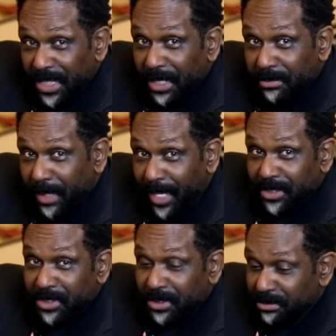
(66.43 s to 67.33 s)
Yeah,
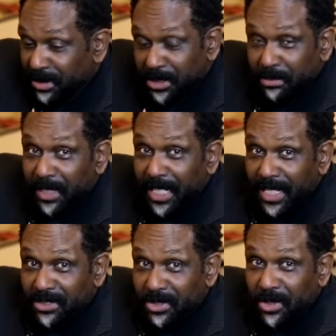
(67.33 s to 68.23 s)
Pastor, Bishop
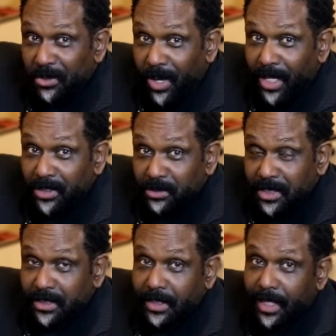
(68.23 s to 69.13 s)
elect Joel Wallace. We
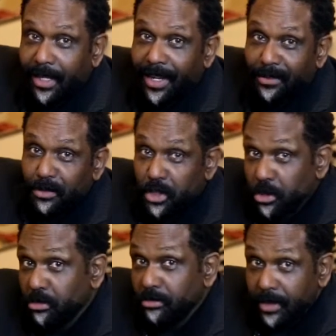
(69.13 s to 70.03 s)
just thank God for
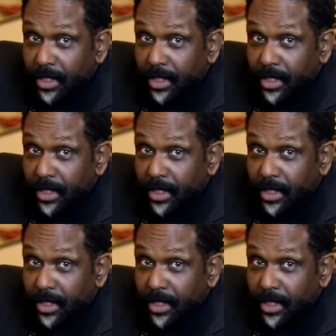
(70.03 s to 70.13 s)
you.